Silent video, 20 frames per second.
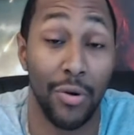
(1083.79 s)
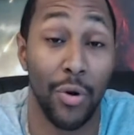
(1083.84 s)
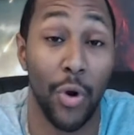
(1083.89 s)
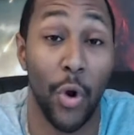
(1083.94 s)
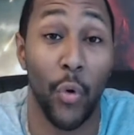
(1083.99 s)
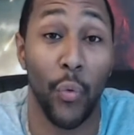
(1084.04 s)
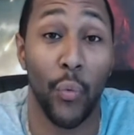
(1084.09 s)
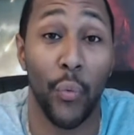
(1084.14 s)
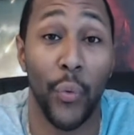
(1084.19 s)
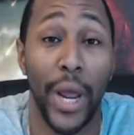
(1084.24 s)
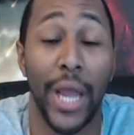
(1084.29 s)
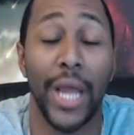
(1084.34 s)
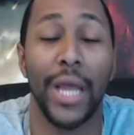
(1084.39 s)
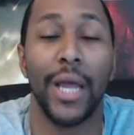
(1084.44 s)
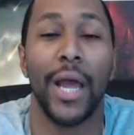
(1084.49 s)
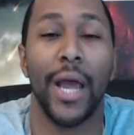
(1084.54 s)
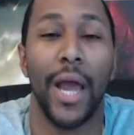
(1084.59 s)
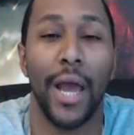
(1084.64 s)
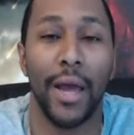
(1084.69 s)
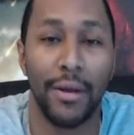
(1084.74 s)
great
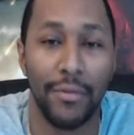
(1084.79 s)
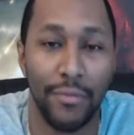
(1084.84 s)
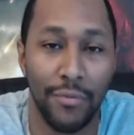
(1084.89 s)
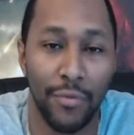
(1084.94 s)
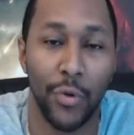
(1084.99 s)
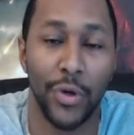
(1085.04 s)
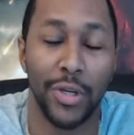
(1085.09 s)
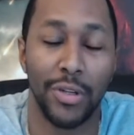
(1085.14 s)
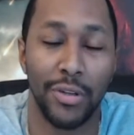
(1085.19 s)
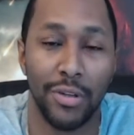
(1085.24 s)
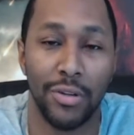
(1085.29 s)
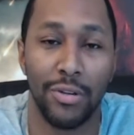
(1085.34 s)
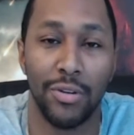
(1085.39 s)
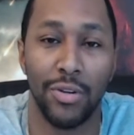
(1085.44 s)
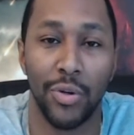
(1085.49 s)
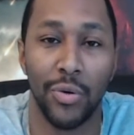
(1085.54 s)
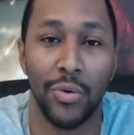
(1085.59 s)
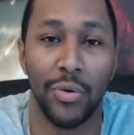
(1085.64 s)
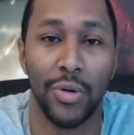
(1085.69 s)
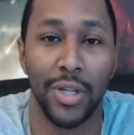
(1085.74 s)
voices
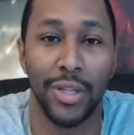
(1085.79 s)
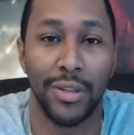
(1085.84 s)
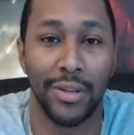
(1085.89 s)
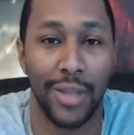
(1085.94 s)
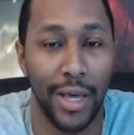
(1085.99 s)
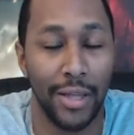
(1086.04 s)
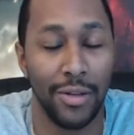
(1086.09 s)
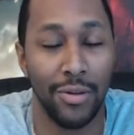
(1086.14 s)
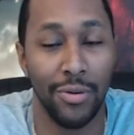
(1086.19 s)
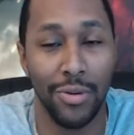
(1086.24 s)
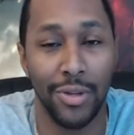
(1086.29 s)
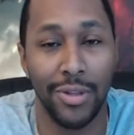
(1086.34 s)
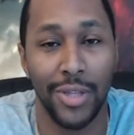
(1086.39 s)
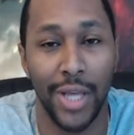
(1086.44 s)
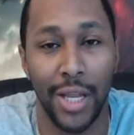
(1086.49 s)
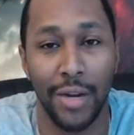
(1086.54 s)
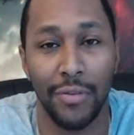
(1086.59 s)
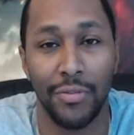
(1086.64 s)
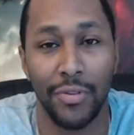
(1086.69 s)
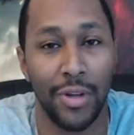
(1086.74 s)
doing the
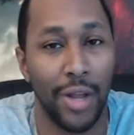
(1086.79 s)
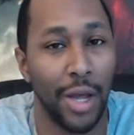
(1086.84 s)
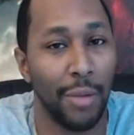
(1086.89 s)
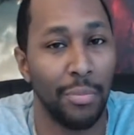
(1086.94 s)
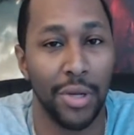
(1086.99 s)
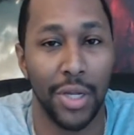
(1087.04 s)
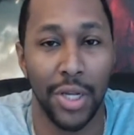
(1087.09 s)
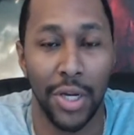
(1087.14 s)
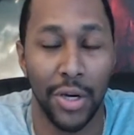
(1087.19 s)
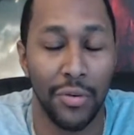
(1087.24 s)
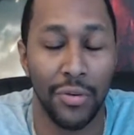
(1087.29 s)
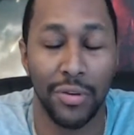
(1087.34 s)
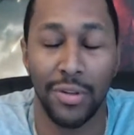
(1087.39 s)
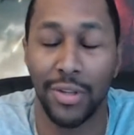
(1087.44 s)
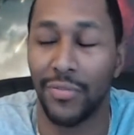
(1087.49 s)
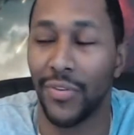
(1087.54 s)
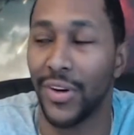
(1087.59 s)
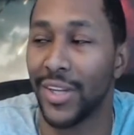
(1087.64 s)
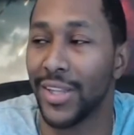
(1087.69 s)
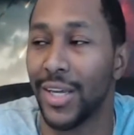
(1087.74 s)
talent for like Bagheera and
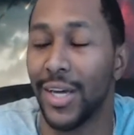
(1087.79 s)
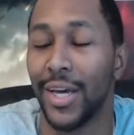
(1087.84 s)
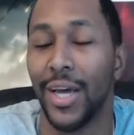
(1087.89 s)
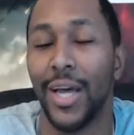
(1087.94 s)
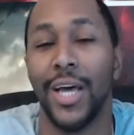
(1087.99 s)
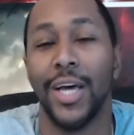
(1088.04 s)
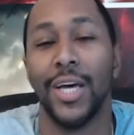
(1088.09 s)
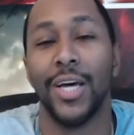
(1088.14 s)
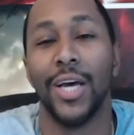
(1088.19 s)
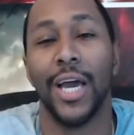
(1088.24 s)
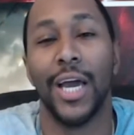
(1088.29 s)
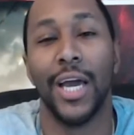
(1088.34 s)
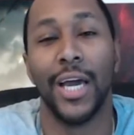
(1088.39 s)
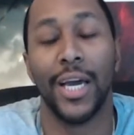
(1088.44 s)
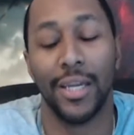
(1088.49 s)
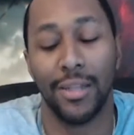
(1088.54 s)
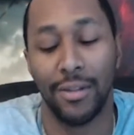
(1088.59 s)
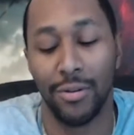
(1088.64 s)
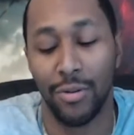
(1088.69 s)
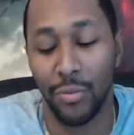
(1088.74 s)
stuff like that.
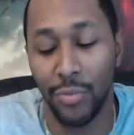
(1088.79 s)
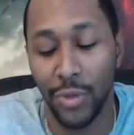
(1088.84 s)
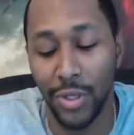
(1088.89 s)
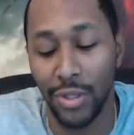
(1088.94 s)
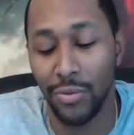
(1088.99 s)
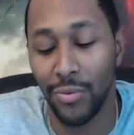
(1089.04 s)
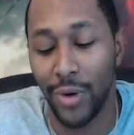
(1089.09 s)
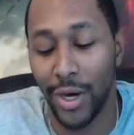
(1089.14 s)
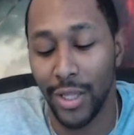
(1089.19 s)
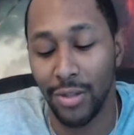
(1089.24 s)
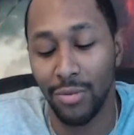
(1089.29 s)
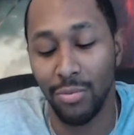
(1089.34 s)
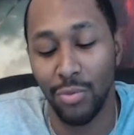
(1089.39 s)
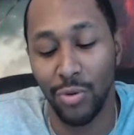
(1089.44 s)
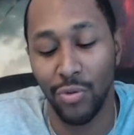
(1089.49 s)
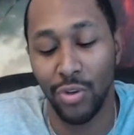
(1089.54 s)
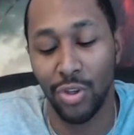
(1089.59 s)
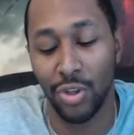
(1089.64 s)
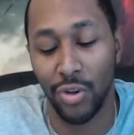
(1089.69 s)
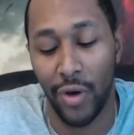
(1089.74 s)
And the reason why this
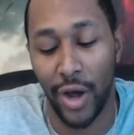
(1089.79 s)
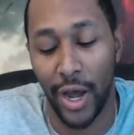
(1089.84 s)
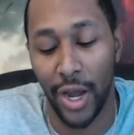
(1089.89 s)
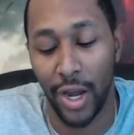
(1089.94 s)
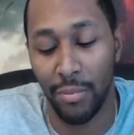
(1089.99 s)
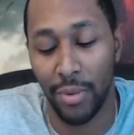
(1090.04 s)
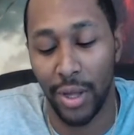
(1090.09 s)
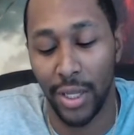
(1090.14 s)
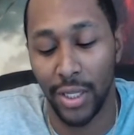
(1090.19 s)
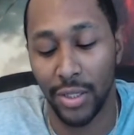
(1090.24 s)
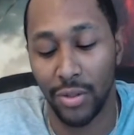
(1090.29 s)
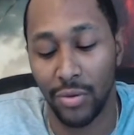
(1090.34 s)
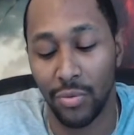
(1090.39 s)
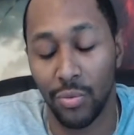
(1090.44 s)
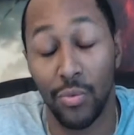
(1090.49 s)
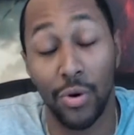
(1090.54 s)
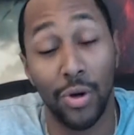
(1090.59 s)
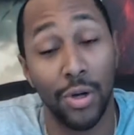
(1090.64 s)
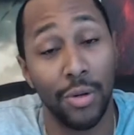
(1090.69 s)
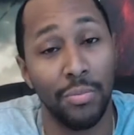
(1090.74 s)
movie's so high on my list,
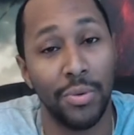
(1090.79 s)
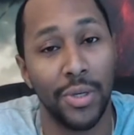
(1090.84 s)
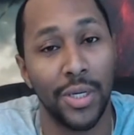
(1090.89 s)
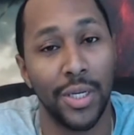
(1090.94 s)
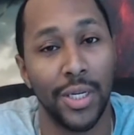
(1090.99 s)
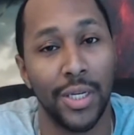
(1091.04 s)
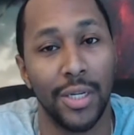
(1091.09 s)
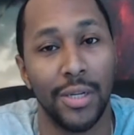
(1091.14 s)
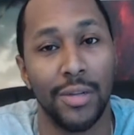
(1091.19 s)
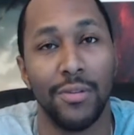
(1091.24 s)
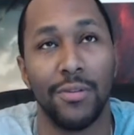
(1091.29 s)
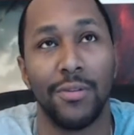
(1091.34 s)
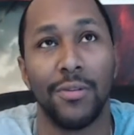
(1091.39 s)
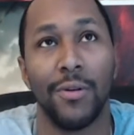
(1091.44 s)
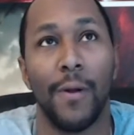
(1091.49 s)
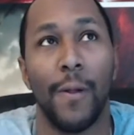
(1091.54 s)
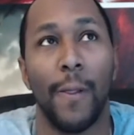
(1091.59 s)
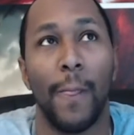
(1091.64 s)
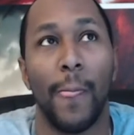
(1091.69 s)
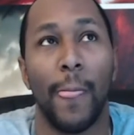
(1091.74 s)
one, because
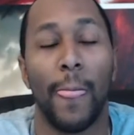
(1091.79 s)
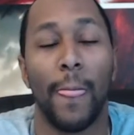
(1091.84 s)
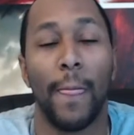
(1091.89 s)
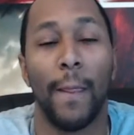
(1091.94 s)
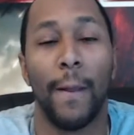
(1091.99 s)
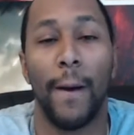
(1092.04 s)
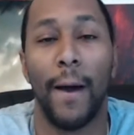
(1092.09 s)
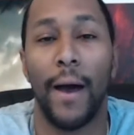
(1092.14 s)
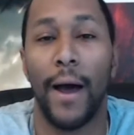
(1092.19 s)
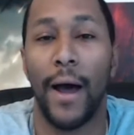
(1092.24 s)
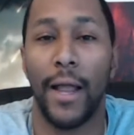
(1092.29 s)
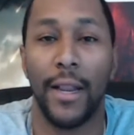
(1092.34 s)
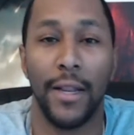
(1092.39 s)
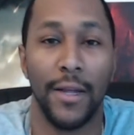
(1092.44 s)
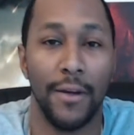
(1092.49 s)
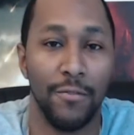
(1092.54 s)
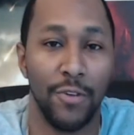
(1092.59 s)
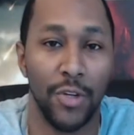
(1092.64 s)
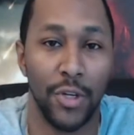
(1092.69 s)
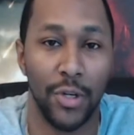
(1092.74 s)
I
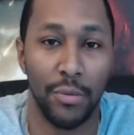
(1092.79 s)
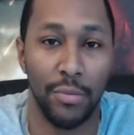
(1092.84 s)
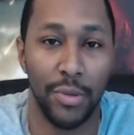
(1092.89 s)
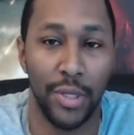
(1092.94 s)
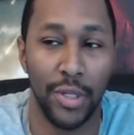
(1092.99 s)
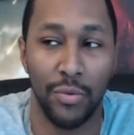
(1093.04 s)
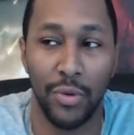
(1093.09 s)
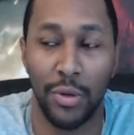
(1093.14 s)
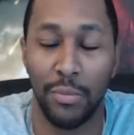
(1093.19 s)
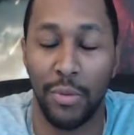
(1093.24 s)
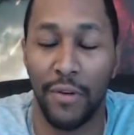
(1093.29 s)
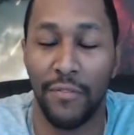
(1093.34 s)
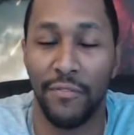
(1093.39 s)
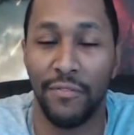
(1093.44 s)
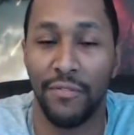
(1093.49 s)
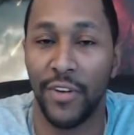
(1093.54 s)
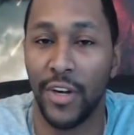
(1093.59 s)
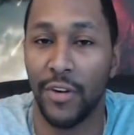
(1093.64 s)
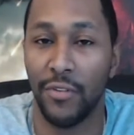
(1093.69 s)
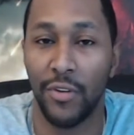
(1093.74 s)
love Jungle Book. That's one of my
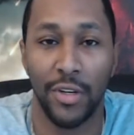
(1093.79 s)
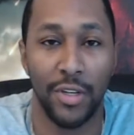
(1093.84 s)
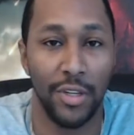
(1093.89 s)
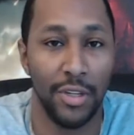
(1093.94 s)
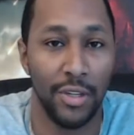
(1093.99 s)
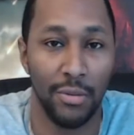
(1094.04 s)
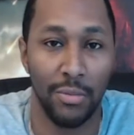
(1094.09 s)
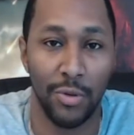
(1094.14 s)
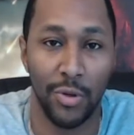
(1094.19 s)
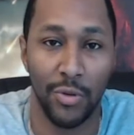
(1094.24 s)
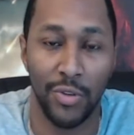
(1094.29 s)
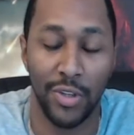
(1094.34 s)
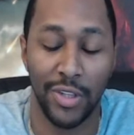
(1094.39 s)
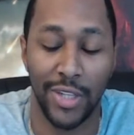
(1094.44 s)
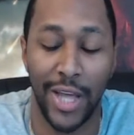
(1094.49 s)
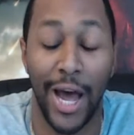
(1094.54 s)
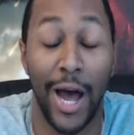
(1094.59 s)
favorite Disney movies.